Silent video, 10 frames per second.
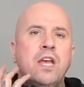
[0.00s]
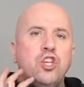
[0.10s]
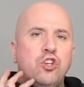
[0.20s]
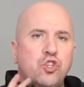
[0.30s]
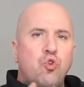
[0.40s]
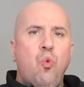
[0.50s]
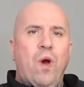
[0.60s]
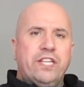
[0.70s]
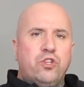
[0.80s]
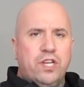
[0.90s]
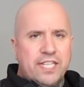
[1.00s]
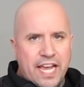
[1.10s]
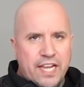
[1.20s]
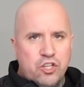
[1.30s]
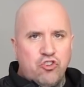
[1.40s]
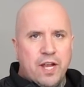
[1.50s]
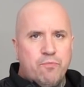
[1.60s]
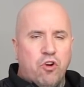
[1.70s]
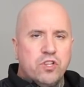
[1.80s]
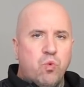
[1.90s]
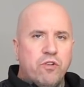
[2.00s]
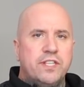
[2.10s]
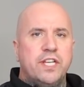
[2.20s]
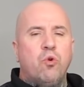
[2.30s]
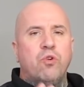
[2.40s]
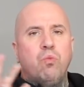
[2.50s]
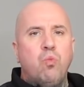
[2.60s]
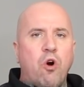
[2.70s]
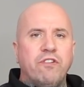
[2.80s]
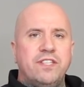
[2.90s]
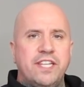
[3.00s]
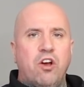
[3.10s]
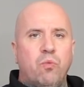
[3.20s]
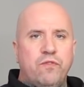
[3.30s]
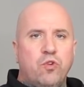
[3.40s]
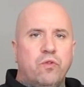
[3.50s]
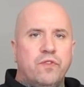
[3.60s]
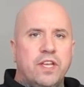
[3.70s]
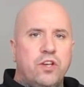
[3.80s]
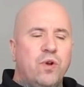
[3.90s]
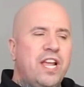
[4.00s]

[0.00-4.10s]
You should always look at taking a trade price warranty or a warranty on with your vehicle.